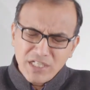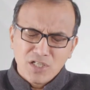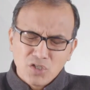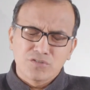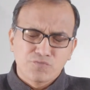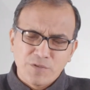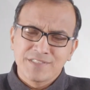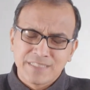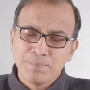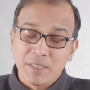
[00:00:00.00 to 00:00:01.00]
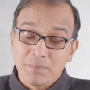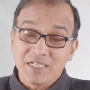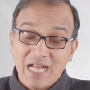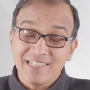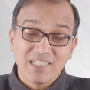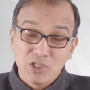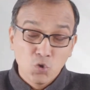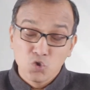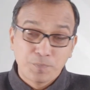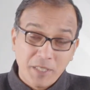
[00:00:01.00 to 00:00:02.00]
it looks very simple, but either
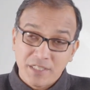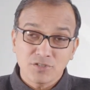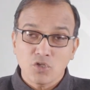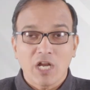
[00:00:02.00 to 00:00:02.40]
use British